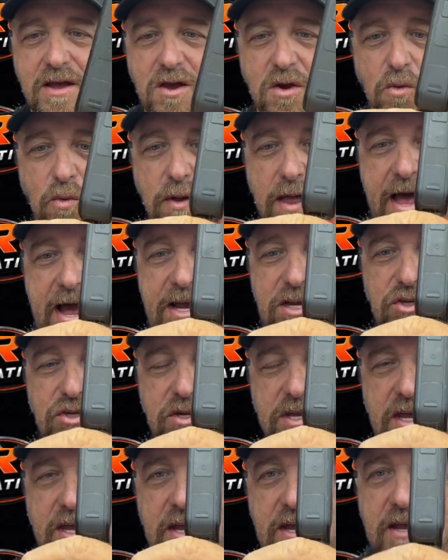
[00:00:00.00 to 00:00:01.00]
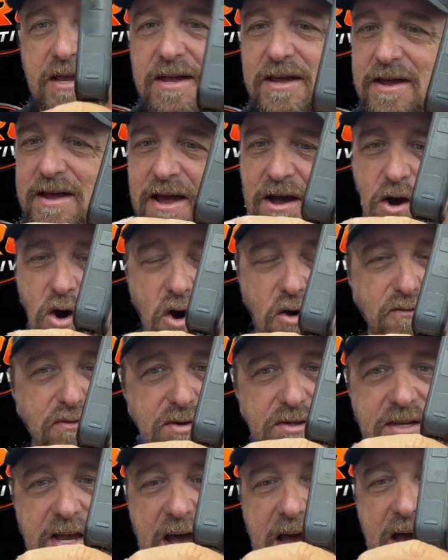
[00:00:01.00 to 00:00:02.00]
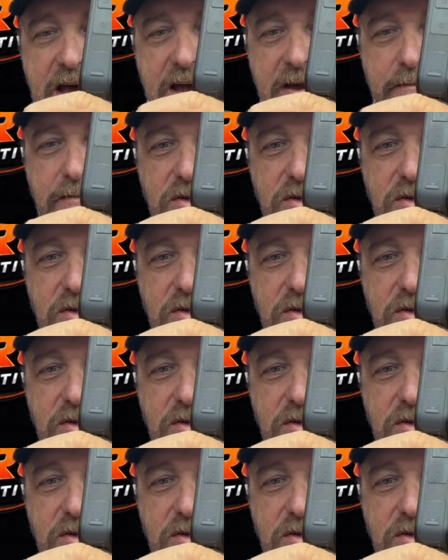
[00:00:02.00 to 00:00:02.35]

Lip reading: will actually, over time,